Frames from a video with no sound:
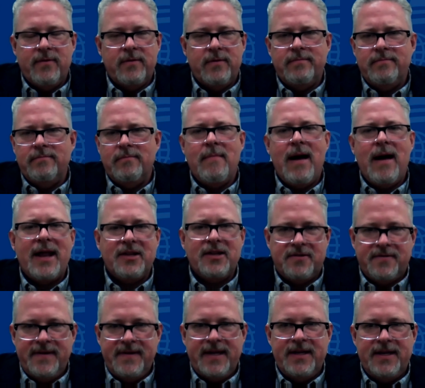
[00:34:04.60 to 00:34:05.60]
for
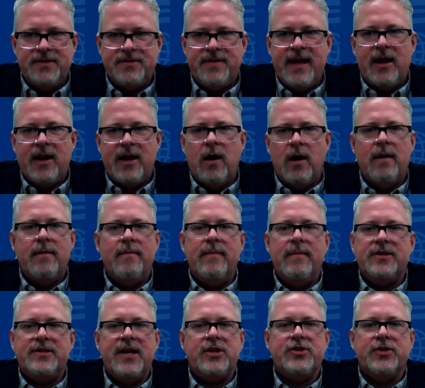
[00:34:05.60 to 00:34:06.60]
modest fees that are
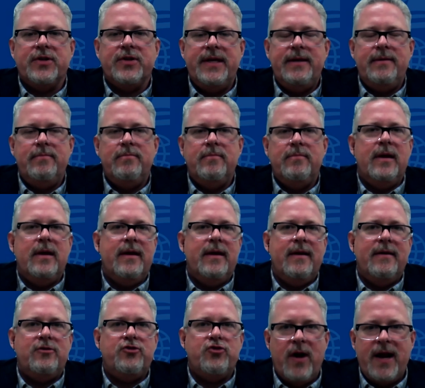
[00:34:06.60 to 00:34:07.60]
essentially
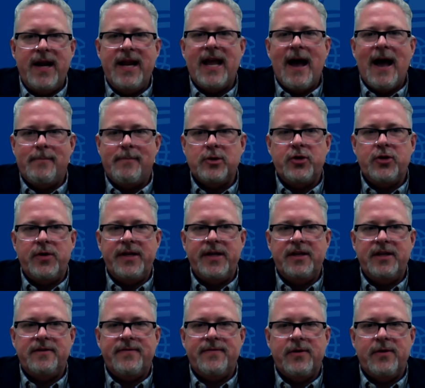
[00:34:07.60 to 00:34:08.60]
training
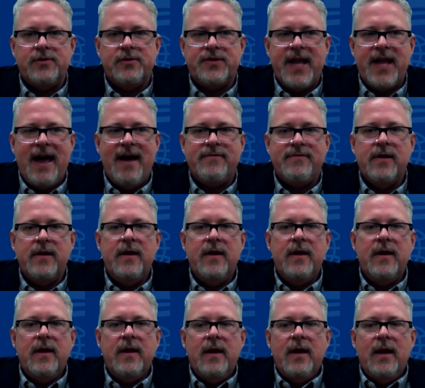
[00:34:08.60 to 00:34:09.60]
opportunities for your staff.
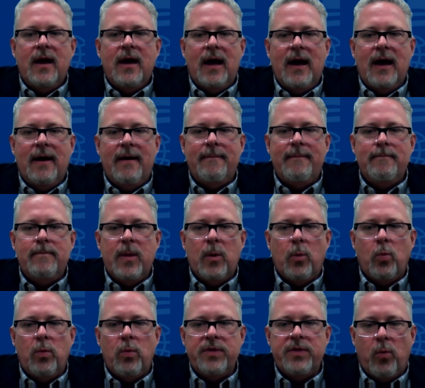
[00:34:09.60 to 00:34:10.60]
Uh,
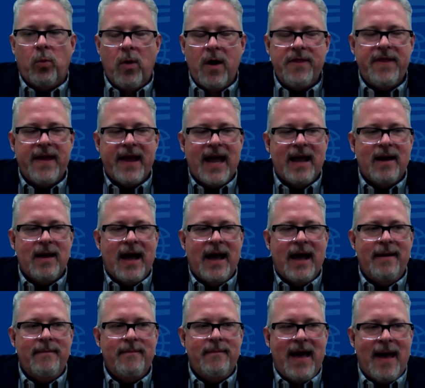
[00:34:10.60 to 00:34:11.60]
the the one thing I,
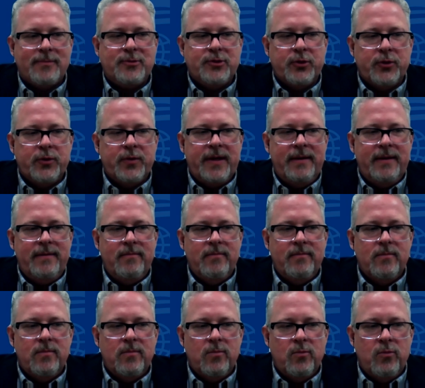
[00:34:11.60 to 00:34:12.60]
I absolutely
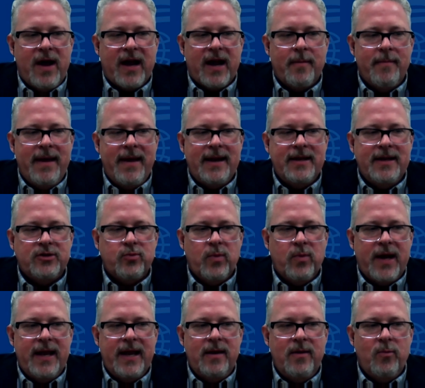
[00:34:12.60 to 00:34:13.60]
recommend is
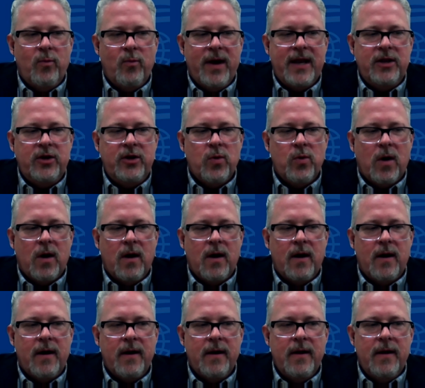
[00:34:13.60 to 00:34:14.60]
when when you
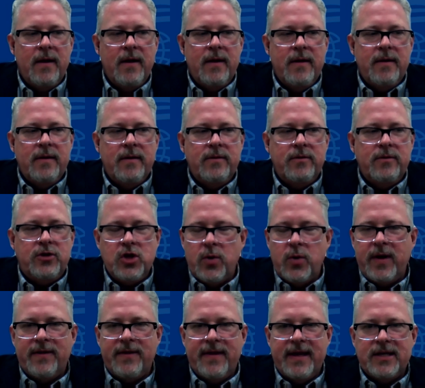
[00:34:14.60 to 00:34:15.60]
are
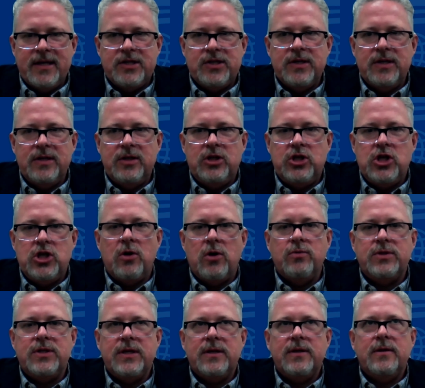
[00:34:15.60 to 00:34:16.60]
doing this,
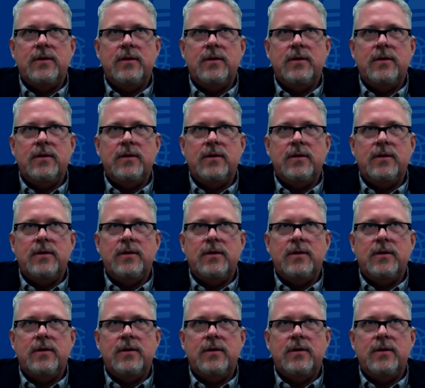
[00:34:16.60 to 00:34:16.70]
don't